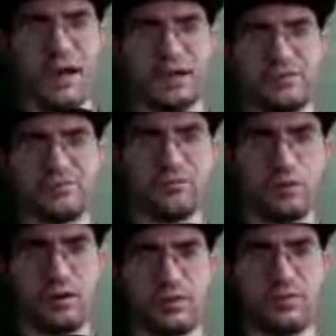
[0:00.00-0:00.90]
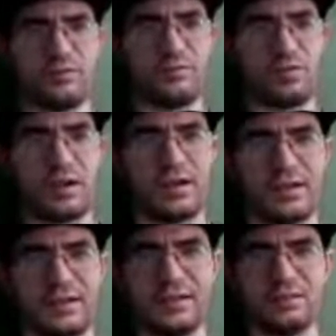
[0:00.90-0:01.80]
back and forth,
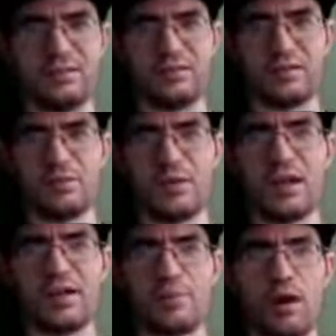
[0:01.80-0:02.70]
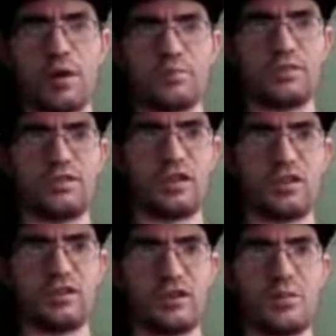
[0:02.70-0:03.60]
and we all have problems with each
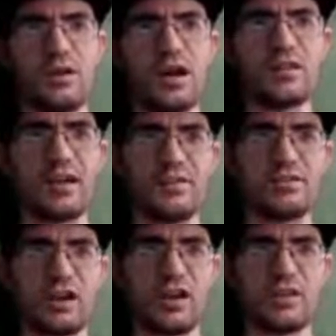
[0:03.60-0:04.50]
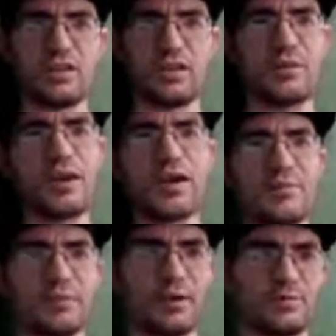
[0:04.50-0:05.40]
other, and we all love each other, then we all
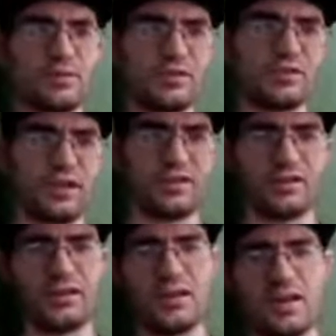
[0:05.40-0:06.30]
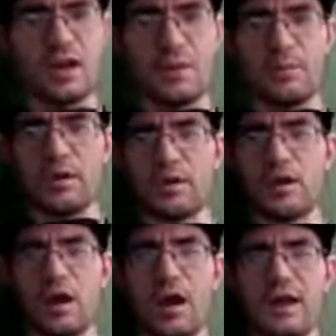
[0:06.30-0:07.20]
have problems with each other. But
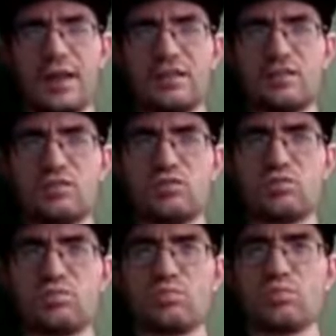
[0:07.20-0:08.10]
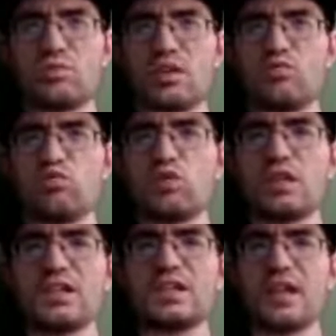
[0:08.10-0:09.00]
it
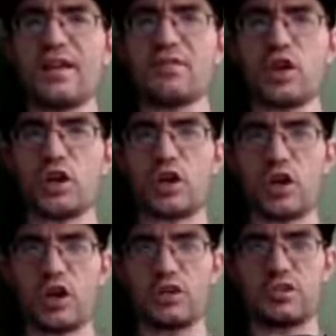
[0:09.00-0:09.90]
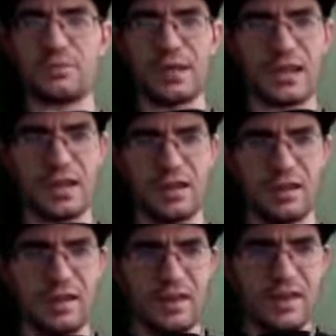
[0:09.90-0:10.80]
really never occurred to me
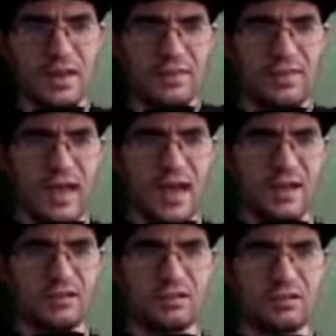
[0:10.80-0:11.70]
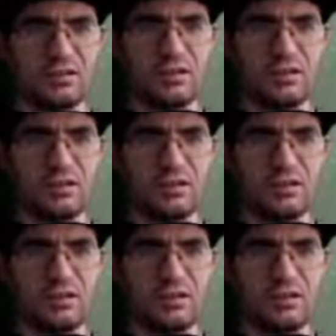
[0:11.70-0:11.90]
that